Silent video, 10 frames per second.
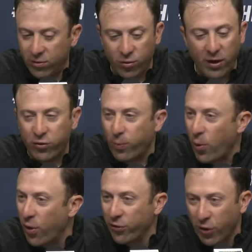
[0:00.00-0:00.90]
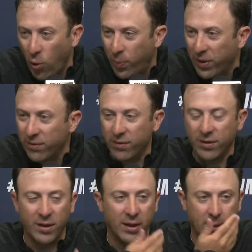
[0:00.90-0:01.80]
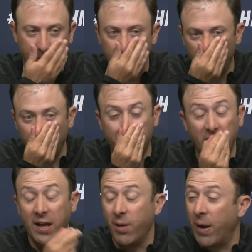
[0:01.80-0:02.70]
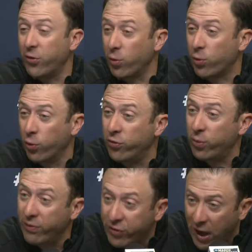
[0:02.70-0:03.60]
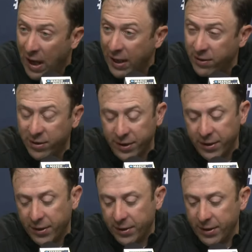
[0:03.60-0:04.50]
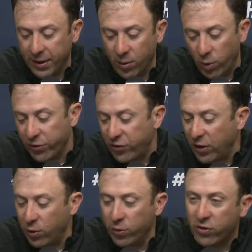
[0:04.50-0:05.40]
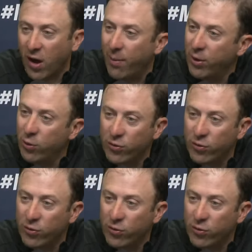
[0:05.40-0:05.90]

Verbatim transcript: transfer portal's open. We're excited about the recruits we've signed. We'll see who's coming,